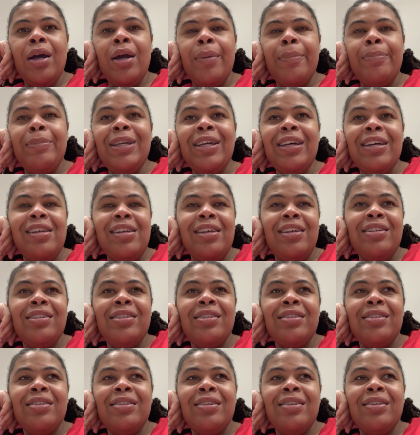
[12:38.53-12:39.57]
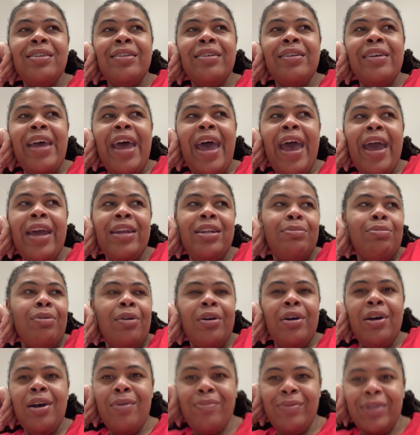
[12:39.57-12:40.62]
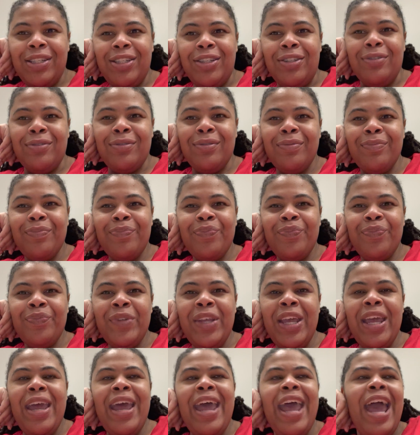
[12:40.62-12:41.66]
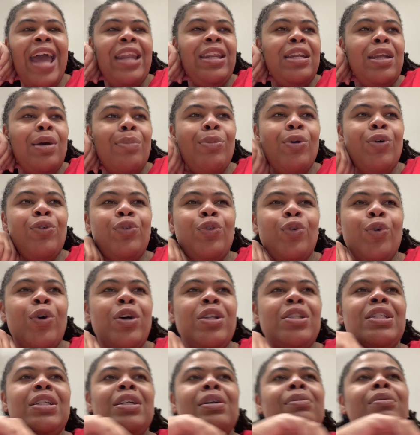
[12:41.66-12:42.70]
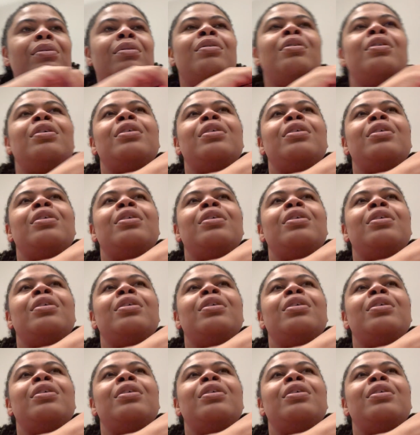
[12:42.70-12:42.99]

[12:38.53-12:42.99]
because Hattie broke up with you. And Hattie then moved on to